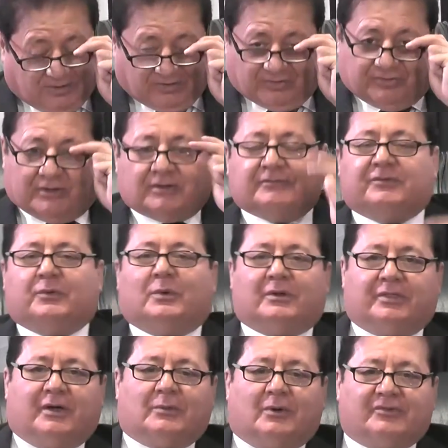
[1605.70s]
Dear reviewer,
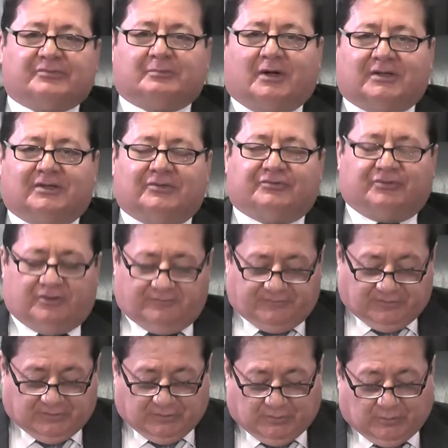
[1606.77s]
that was my
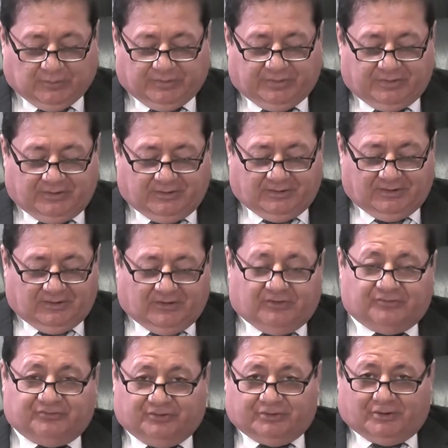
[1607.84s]
interview with the
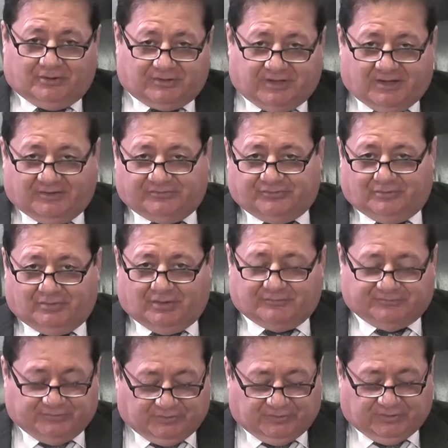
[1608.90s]
General Counsel
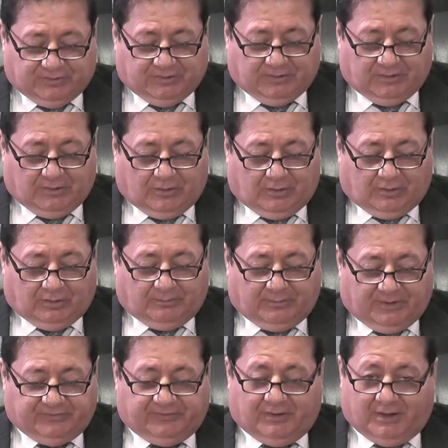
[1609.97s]
of Turkey,
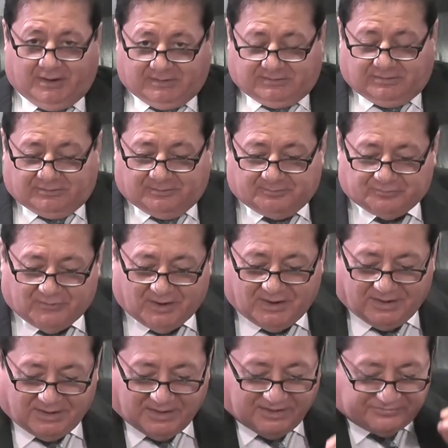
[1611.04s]
Umut Acar.
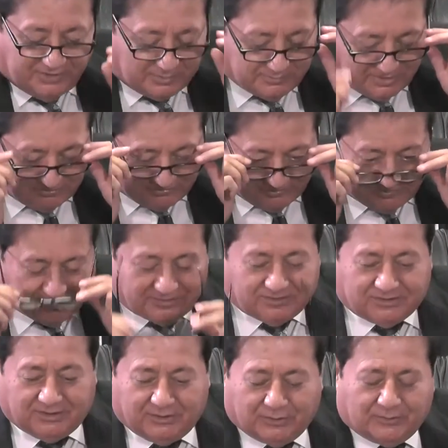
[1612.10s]
As I mentioned,
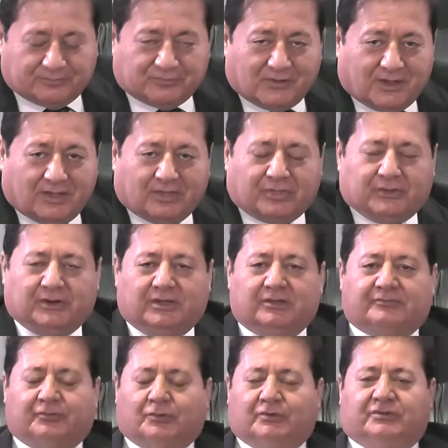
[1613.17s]

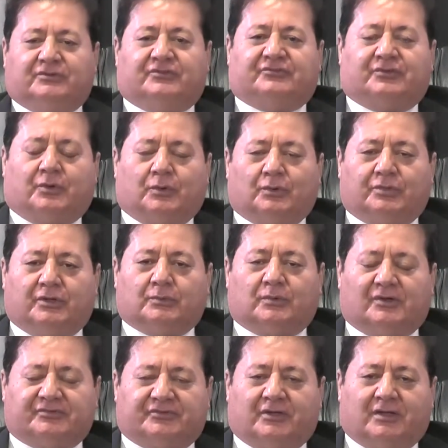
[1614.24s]
3-4 years ago, there
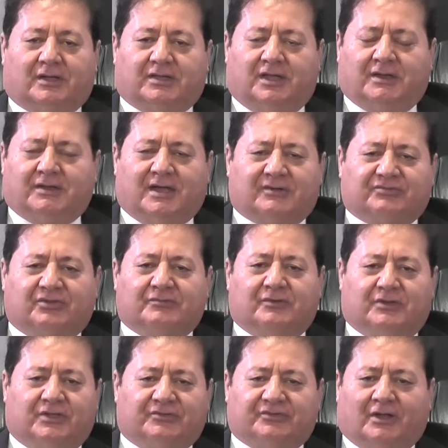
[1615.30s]
was an
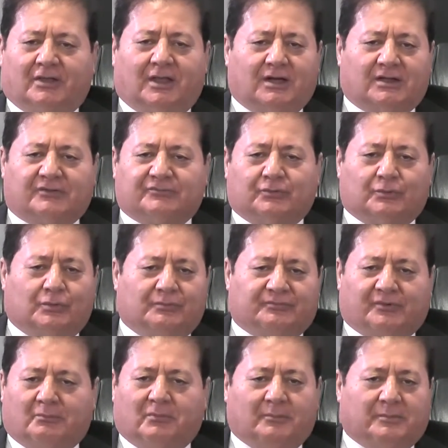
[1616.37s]
activities, a lot of group
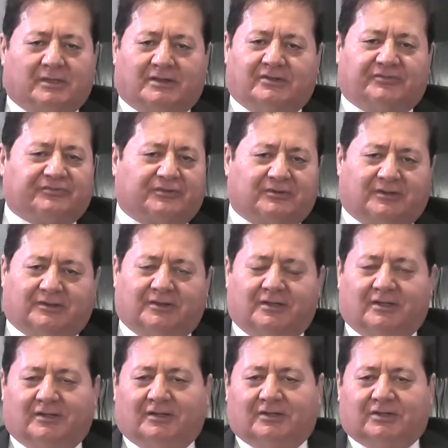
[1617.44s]
from the Middle Eastern
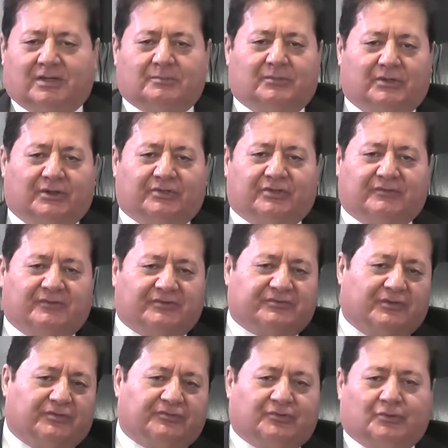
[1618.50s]
community
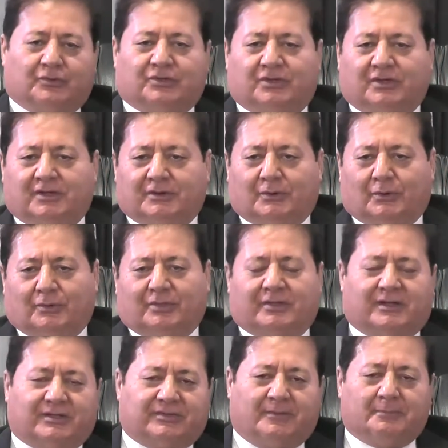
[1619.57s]
visit Turkey and all that.